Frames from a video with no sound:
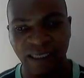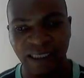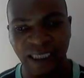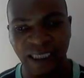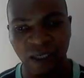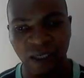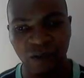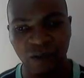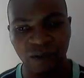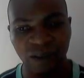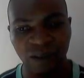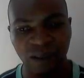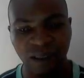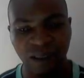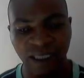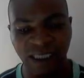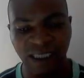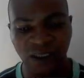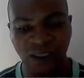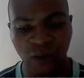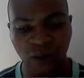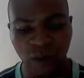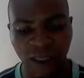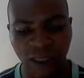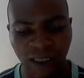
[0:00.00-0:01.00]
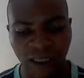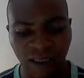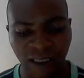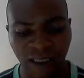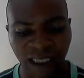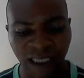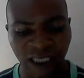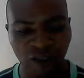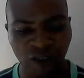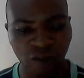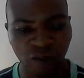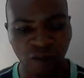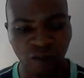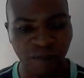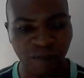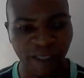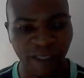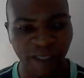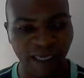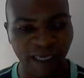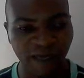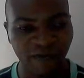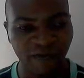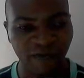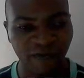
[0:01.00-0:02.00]
Now, let's look at classroom
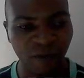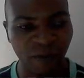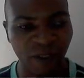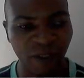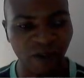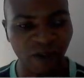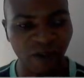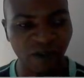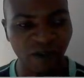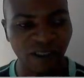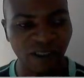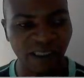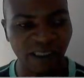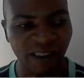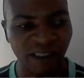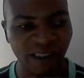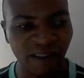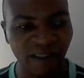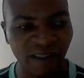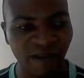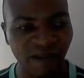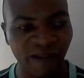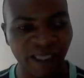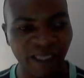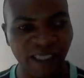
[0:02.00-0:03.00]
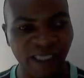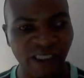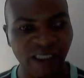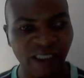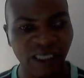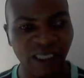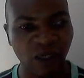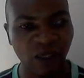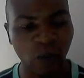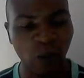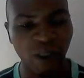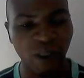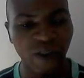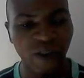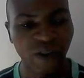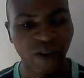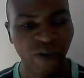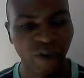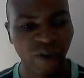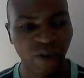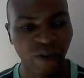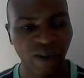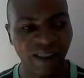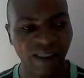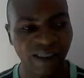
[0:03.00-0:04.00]
behavior, because there are certain things I want you
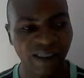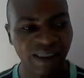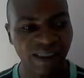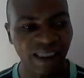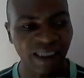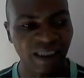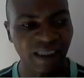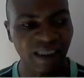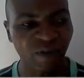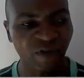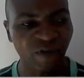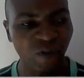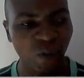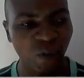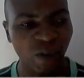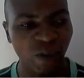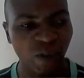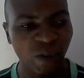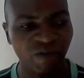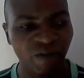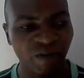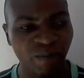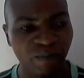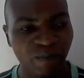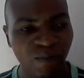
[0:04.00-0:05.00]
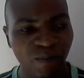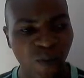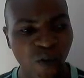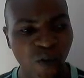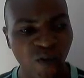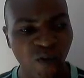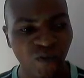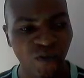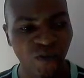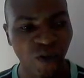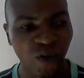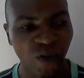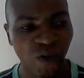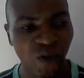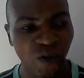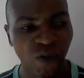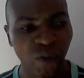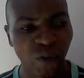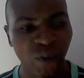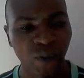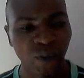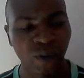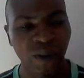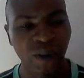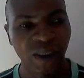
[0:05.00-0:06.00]
to understand before we even move on
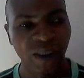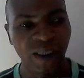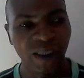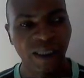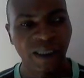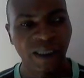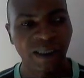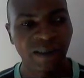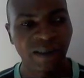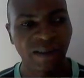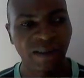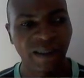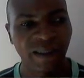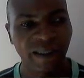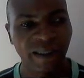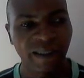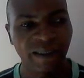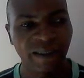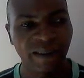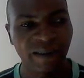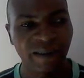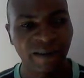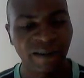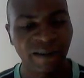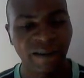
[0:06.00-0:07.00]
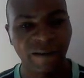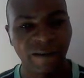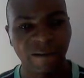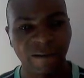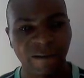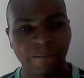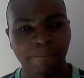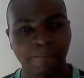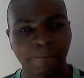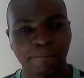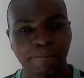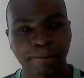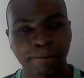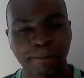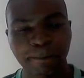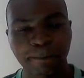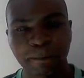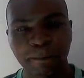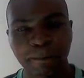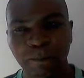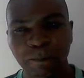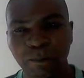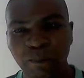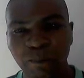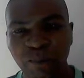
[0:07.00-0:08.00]
to the
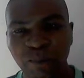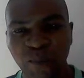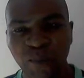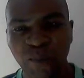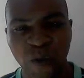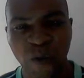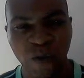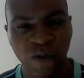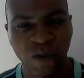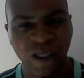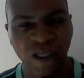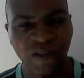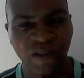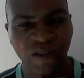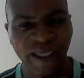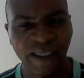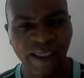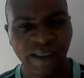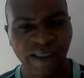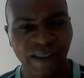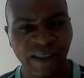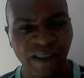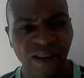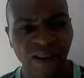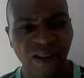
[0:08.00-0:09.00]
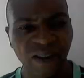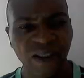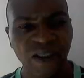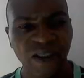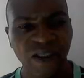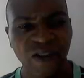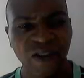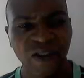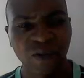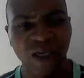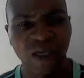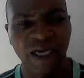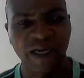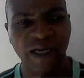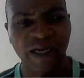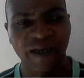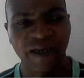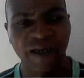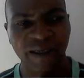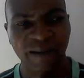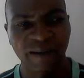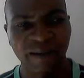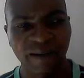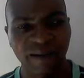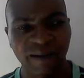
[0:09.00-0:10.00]
other things. You
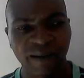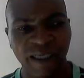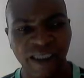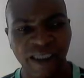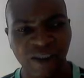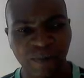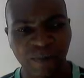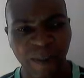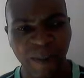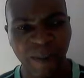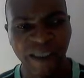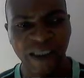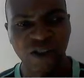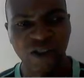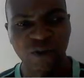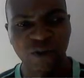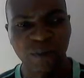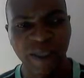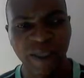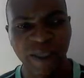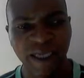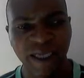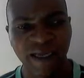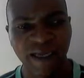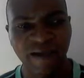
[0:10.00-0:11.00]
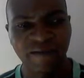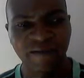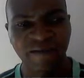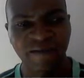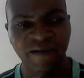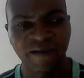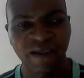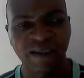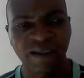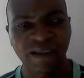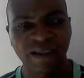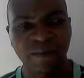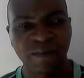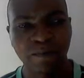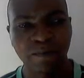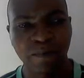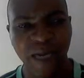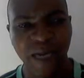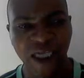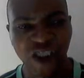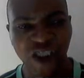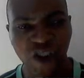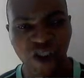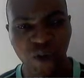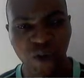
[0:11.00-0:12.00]
are expected to behave in a
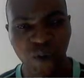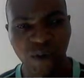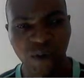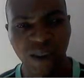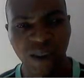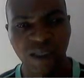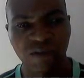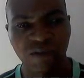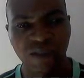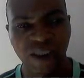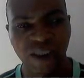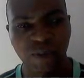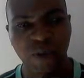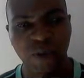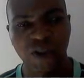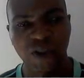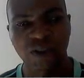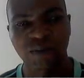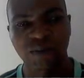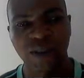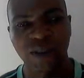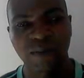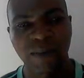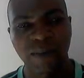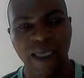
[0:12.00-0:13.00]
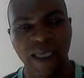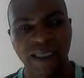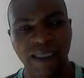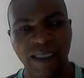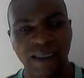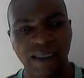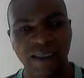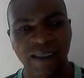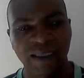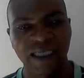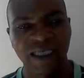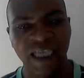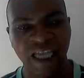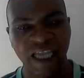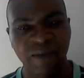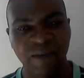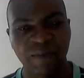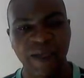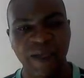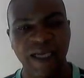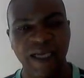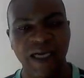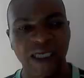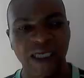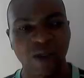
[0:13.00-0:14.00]
mature and responsible manner,
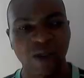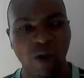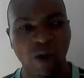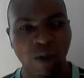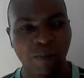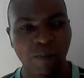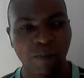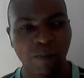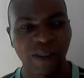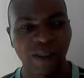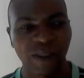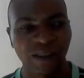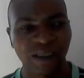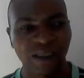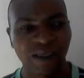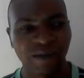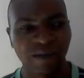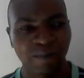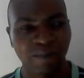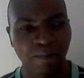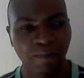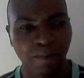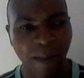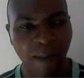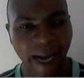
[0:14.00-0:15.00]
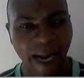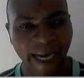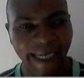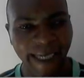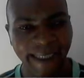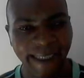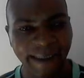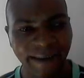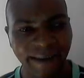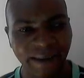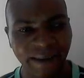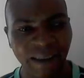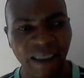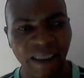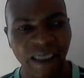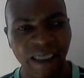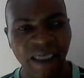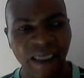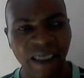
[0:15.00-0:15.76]
keeping an open mind.